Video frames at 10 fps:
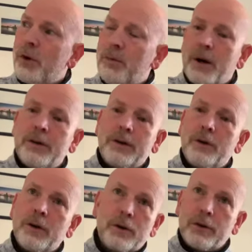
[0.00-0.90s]
walking past a
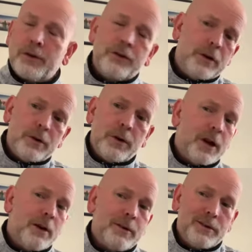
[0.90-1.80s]
dog across the street,
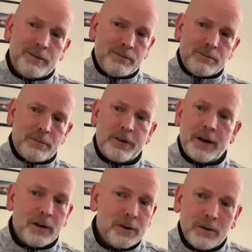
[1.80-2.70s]
going out and
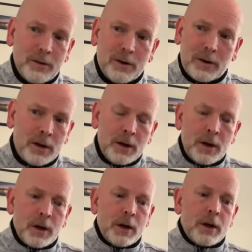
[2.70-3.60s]
saying hello, or
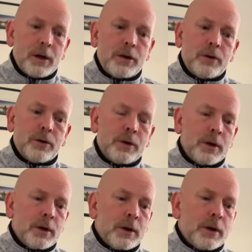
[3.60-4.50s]
if
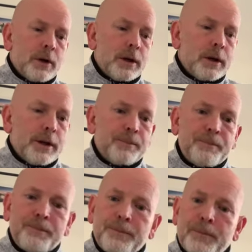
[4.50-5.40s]

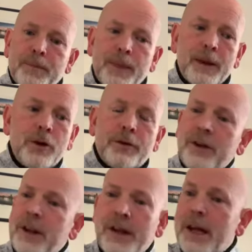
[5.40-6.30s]
there's
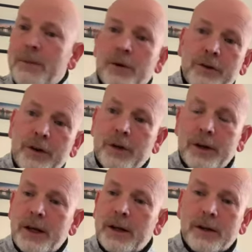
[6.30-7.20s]
any neighbours in your
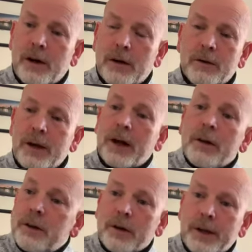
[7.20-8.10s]
area that are
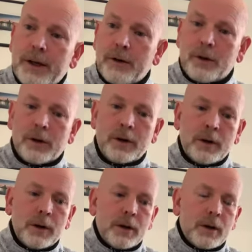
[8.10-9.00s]
elderly or
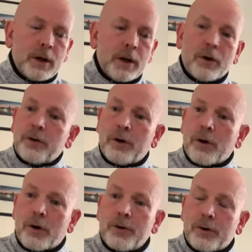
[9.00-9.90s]
on
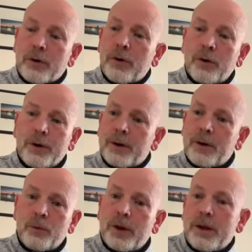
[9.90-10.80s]
their own,
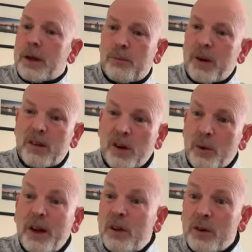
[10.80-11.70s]
whether you could peek through a
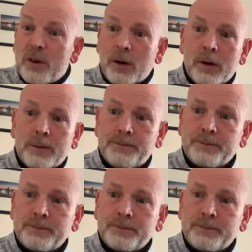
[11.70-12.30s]
window or